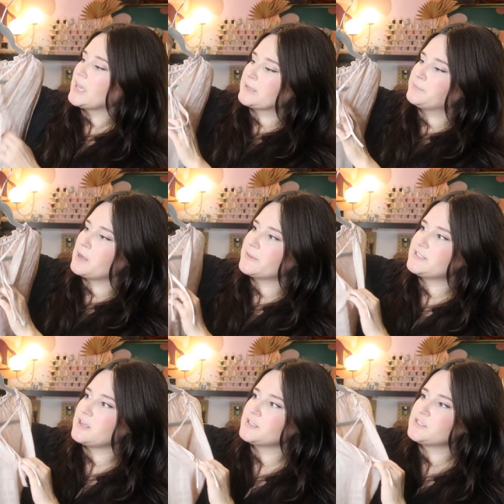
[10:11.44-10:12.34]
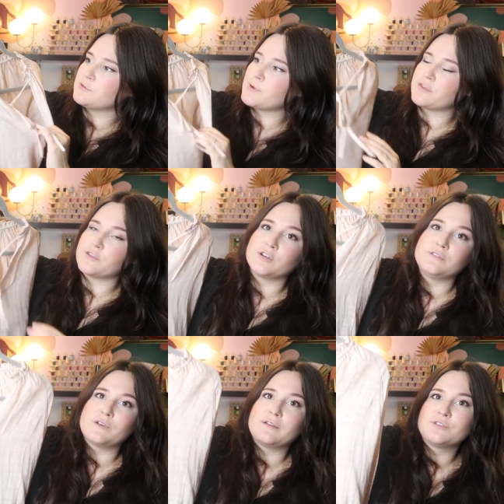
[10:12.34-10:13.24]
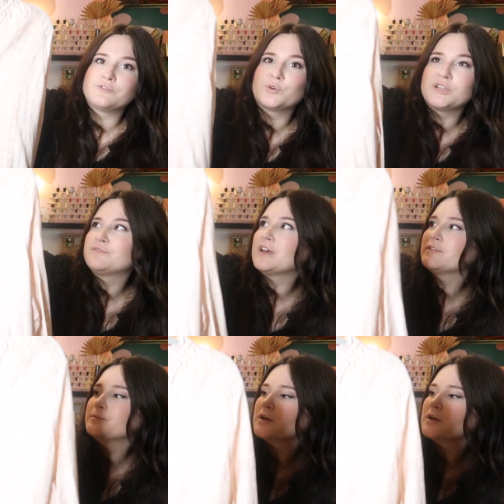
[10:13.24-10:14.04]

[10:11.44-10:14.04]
I can probably sell this for about 35 to 45 on